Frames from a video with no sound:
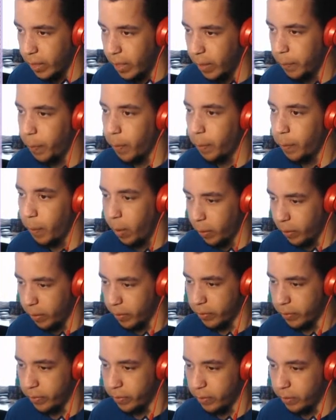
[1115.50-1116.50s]

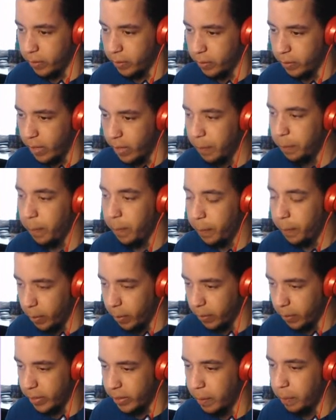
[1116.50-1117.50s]
Hippopotas.
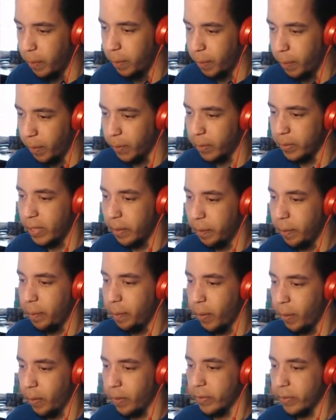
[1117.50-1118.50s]
Hippopotas. Hippopotas.
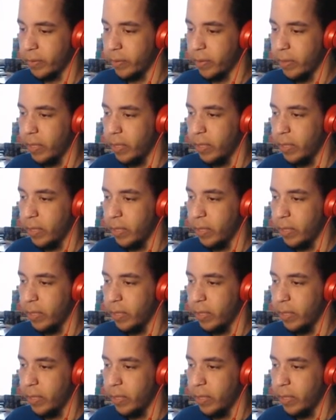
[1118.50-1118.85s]
Hippopotas.